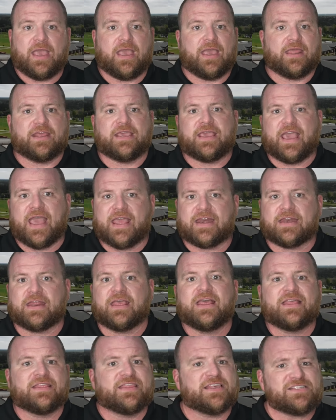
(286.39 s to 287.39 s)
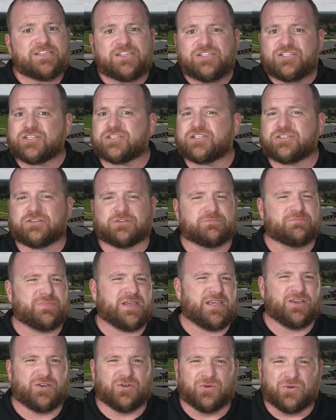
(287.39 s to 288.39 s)
And again, this is just from
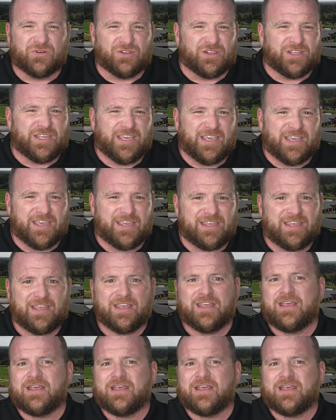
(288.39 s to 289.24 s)
me Googling it.